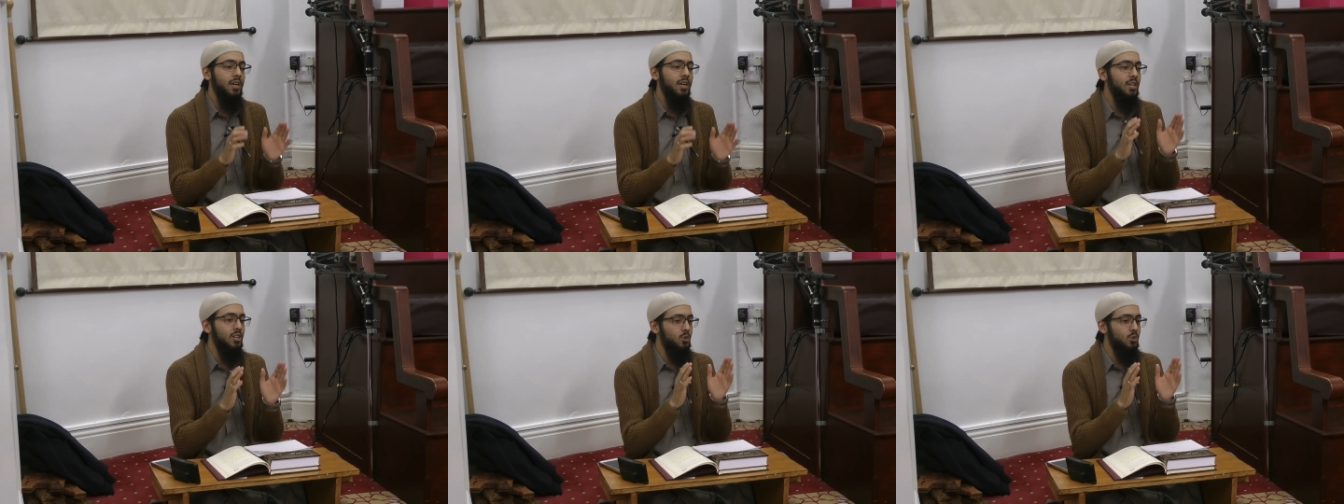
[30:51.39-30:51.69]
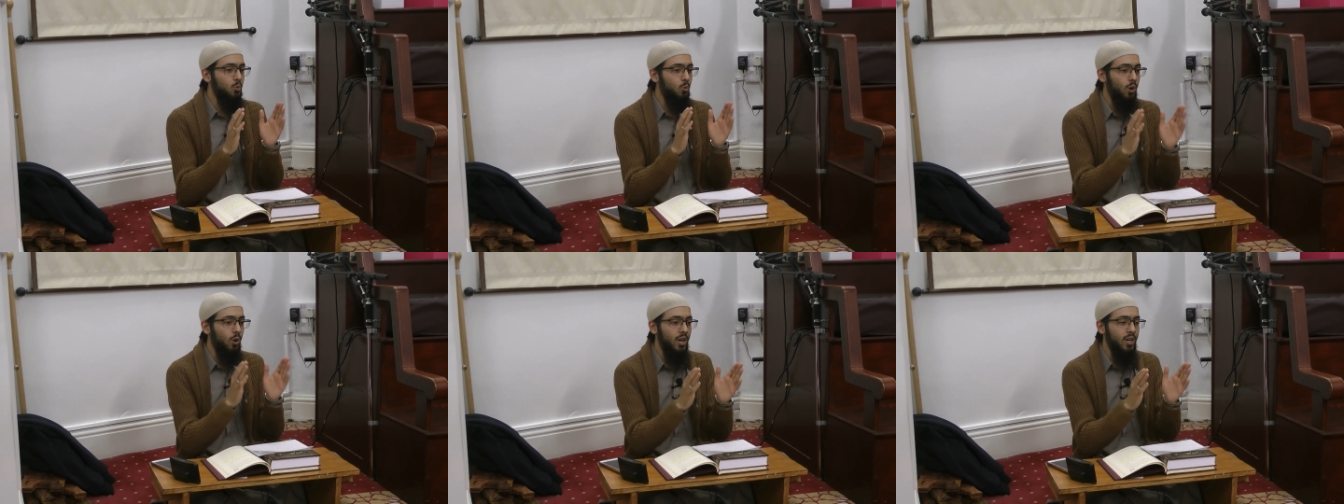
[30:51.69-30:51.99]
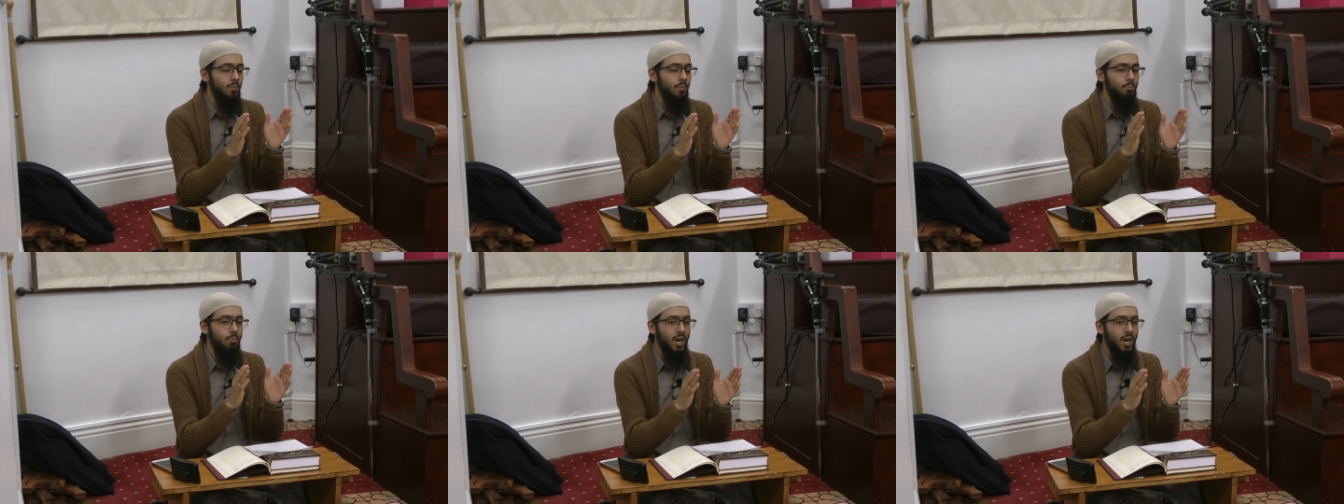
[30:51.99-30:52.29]
is
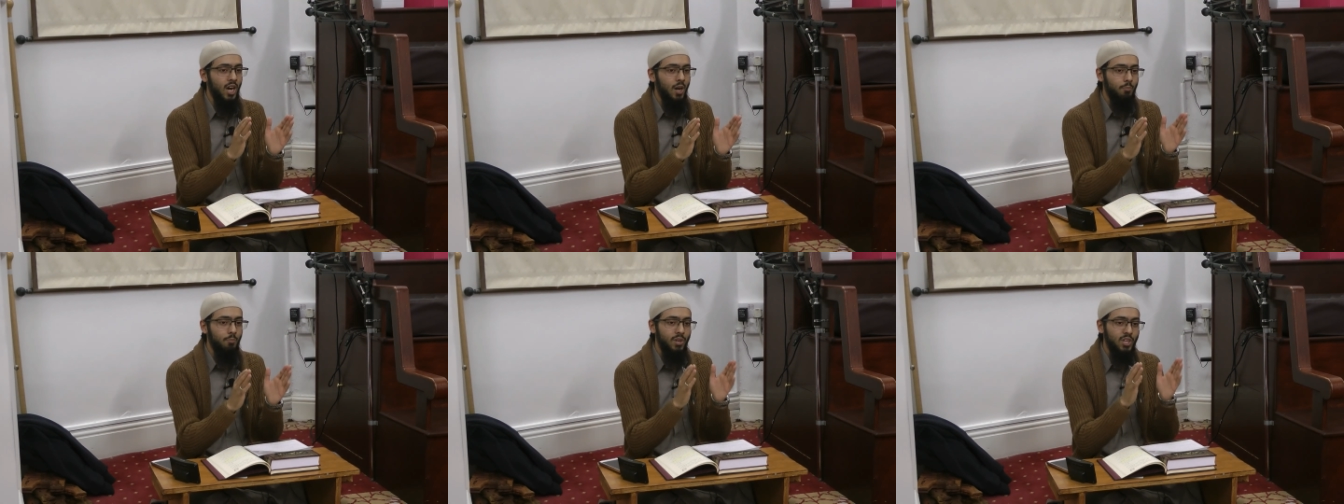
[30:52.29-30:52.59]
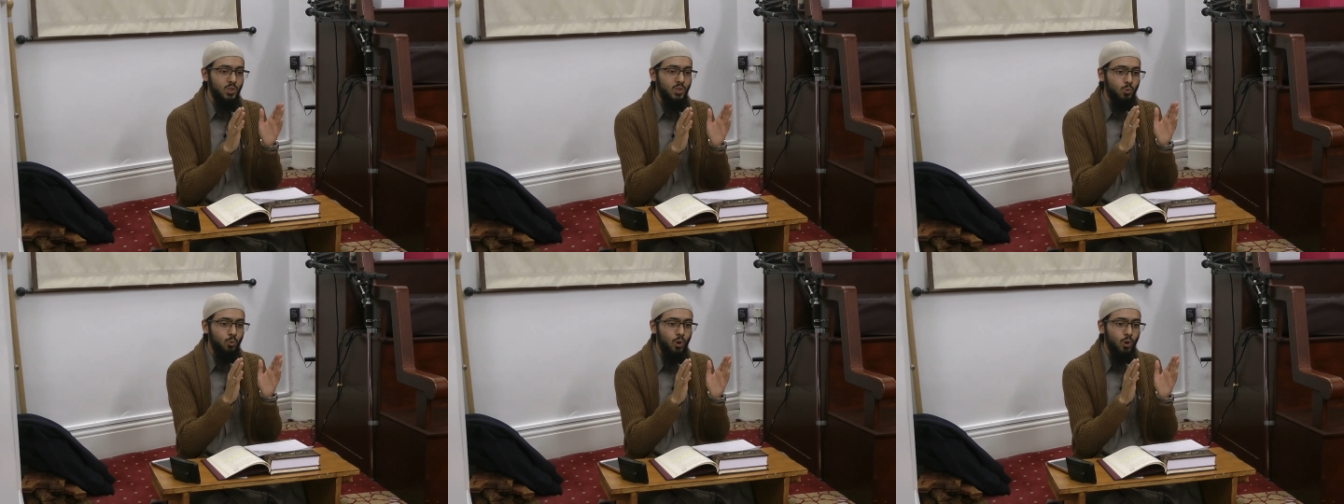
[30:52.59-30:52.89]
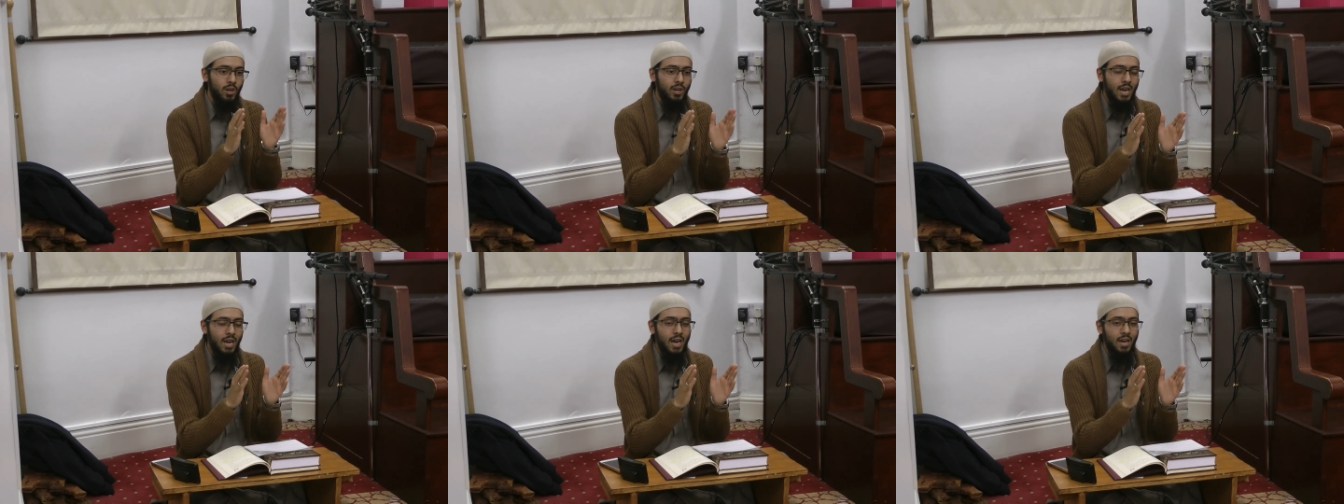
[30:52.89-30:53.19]
one bab, is
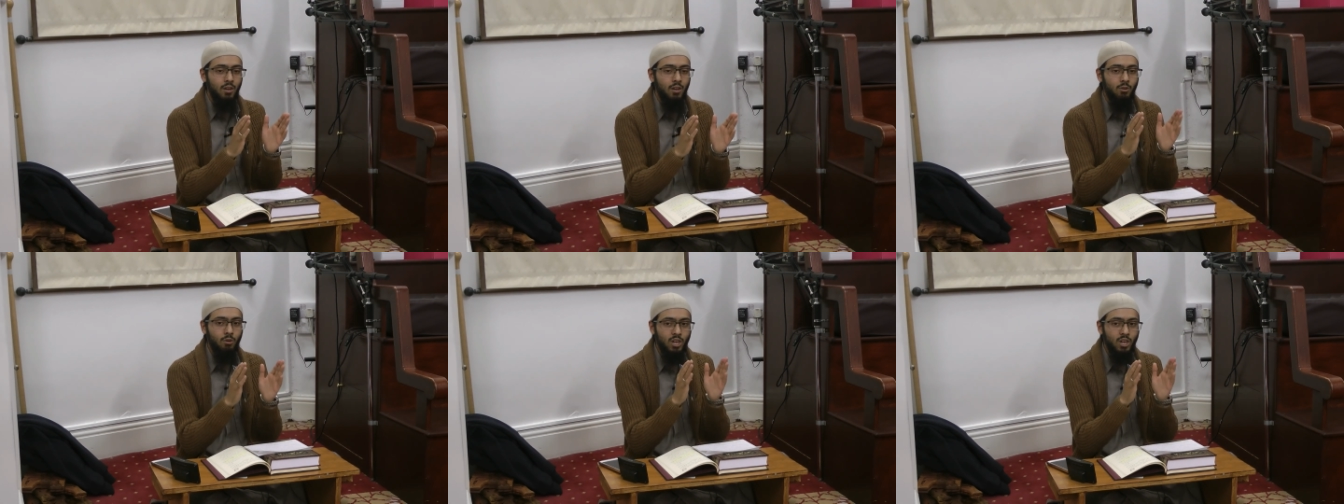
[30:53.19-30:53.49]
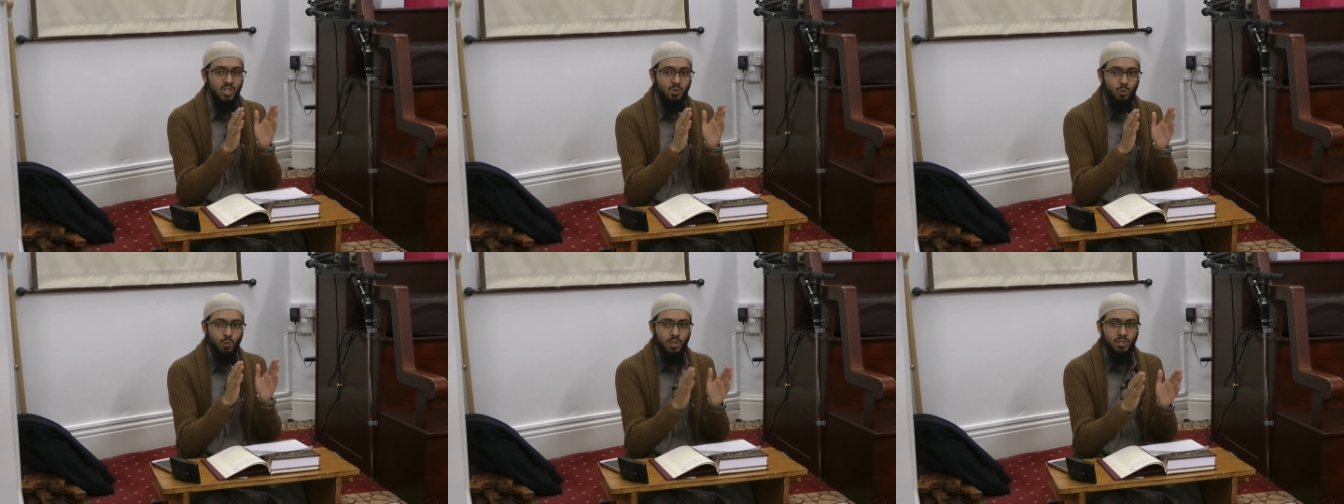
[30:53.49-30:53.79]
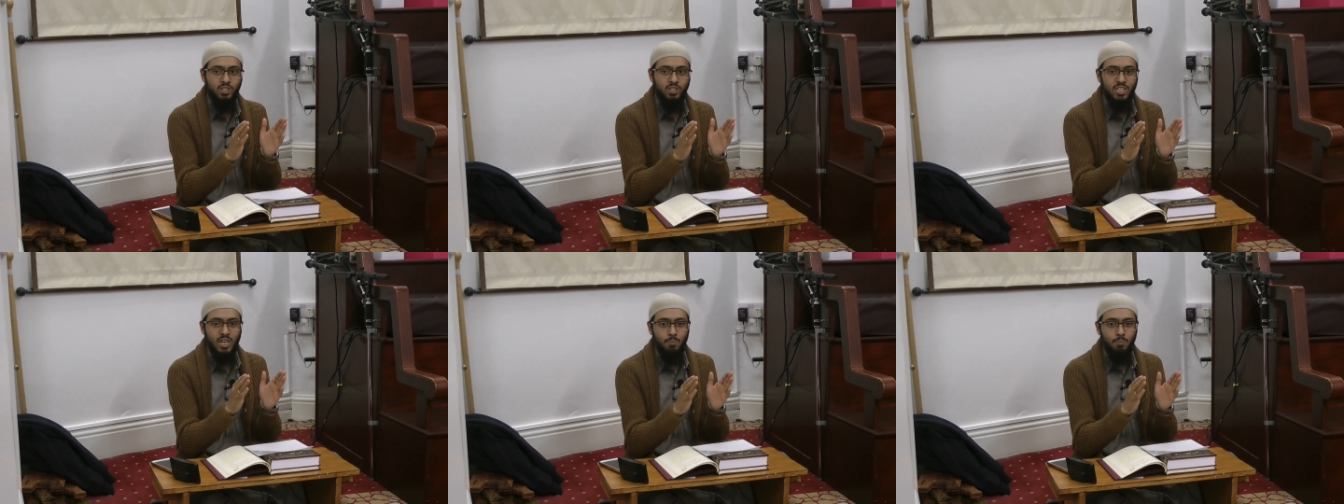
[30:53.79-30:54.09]
one angle, is
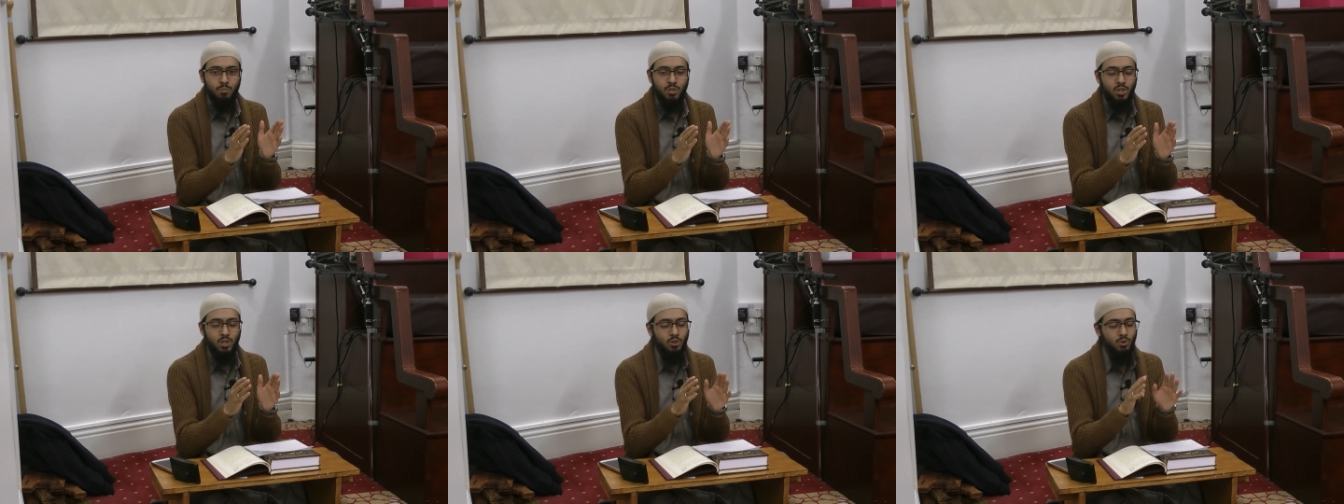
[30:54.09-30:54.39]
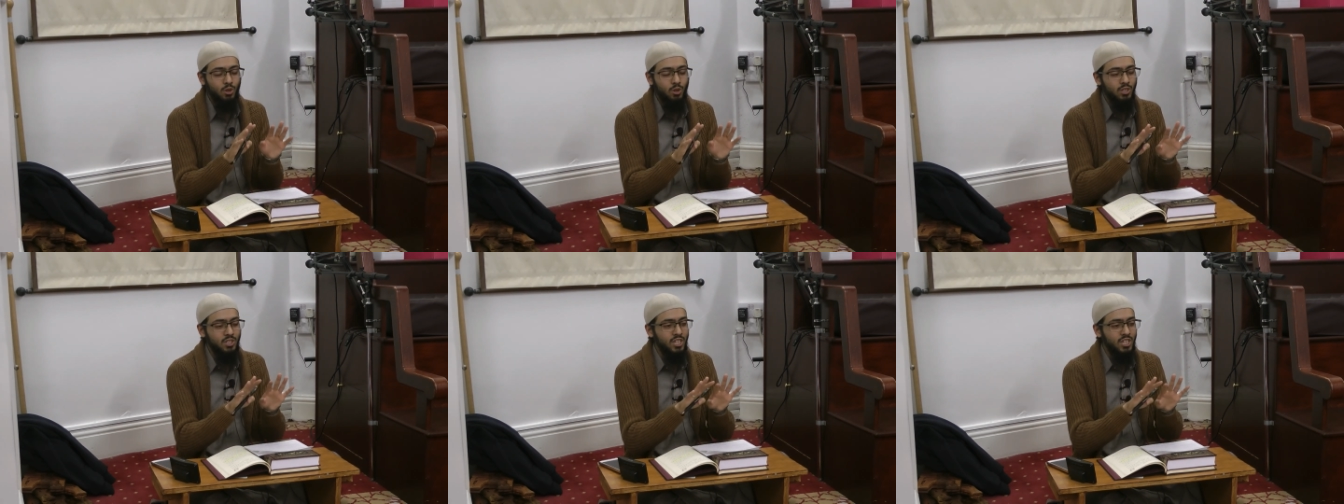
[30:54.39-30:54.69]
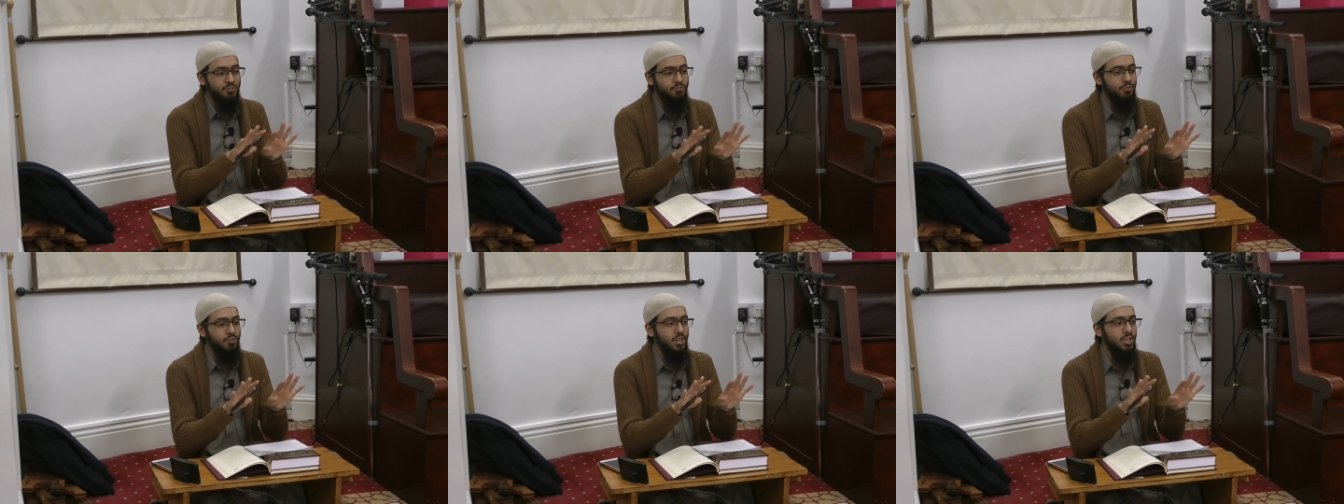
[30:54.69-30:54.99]
one chapter. You don't
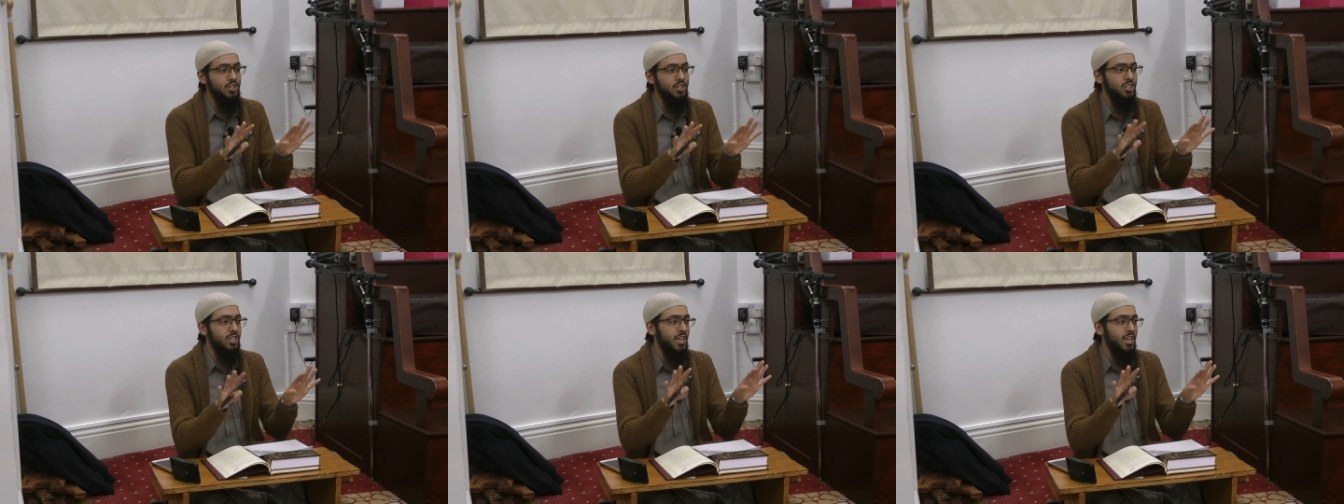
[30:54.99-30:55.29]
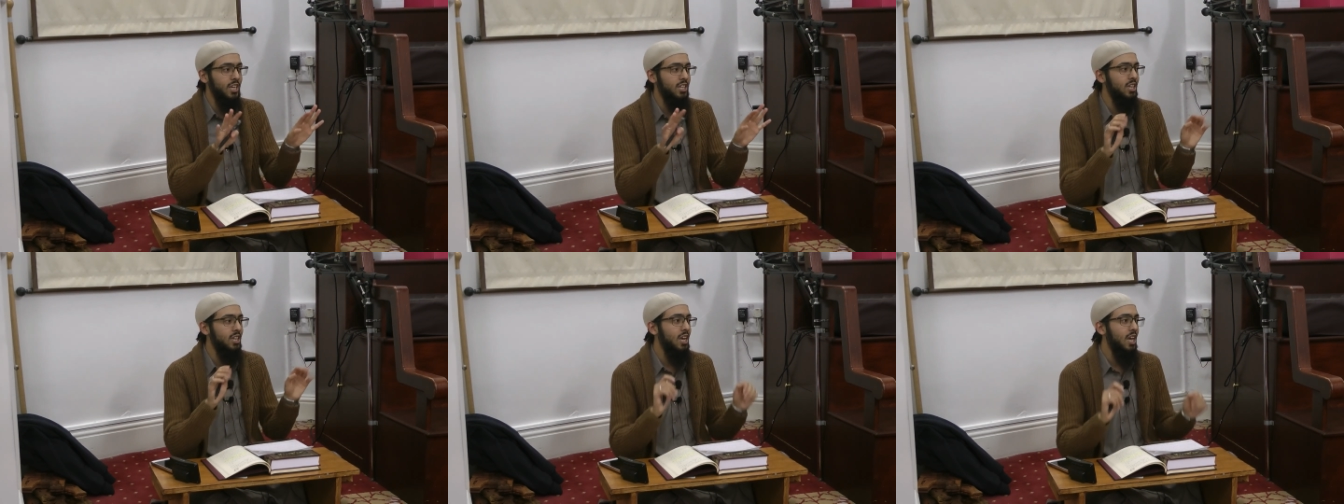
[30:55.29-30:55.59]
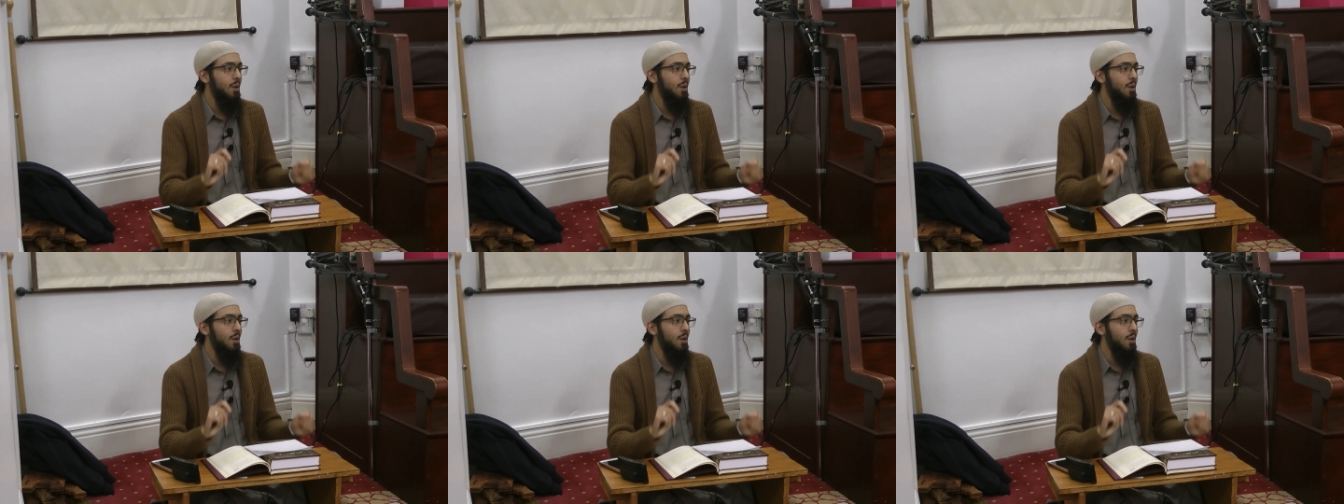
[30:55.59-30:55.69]
differentiate